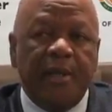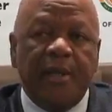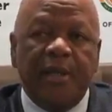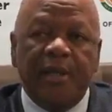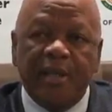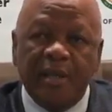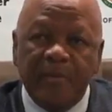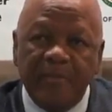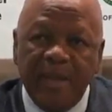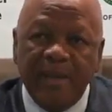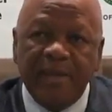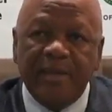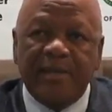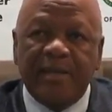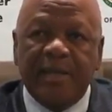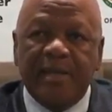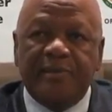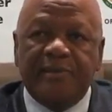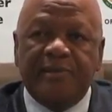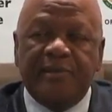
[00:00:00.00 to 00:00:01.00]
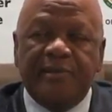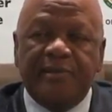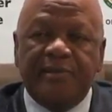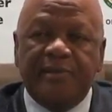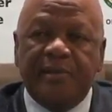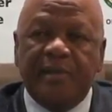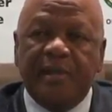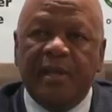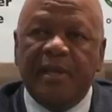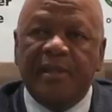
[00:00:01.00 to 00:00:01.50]
In many cases,
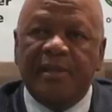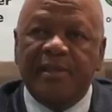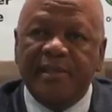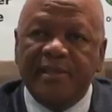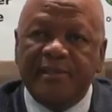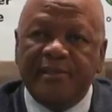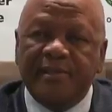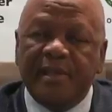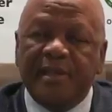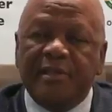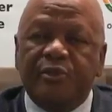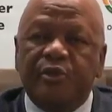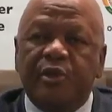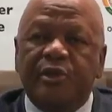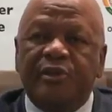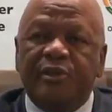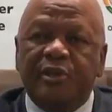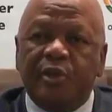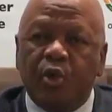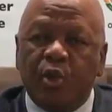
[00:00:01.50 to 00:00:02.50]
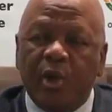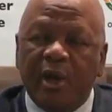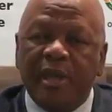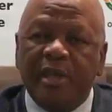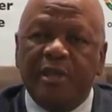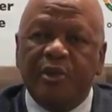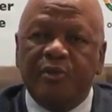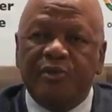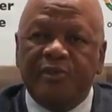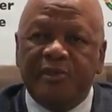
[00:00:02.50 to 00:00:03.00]
this does not require
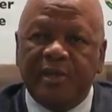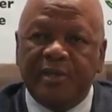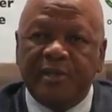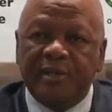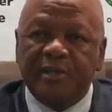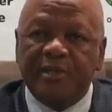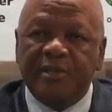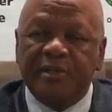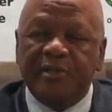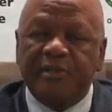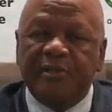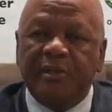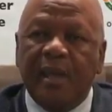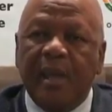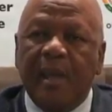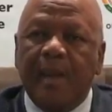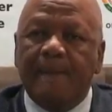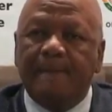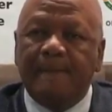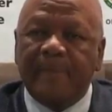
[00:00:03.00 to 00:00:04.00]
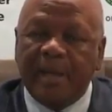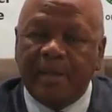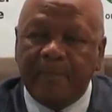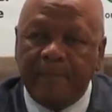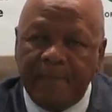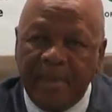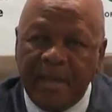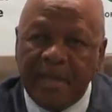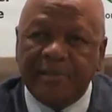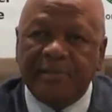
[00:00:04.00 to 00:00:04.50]
new strategies,
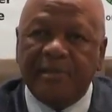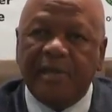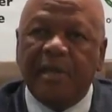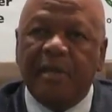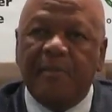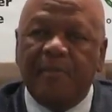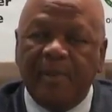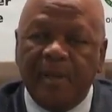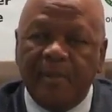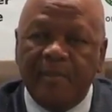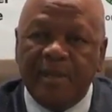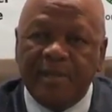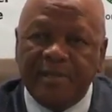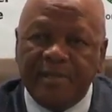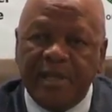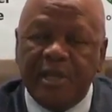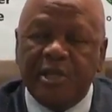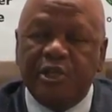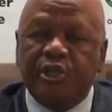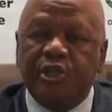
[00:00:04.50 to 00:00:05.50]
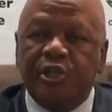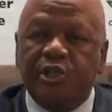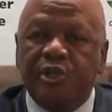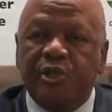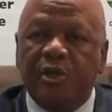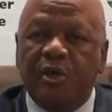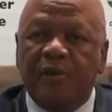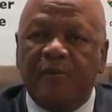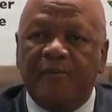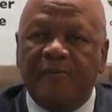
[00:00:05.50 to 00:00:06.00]
but better implementation
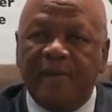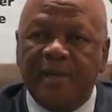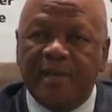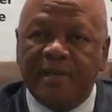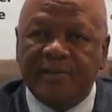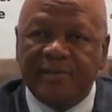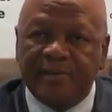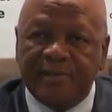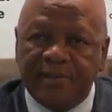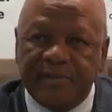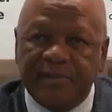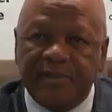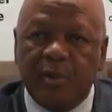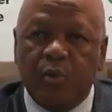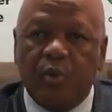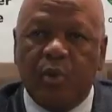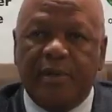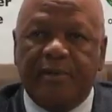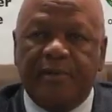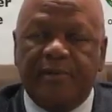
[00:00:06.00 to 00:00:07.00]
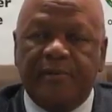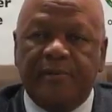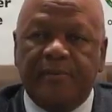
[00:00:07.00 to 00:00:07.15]
of existing ones.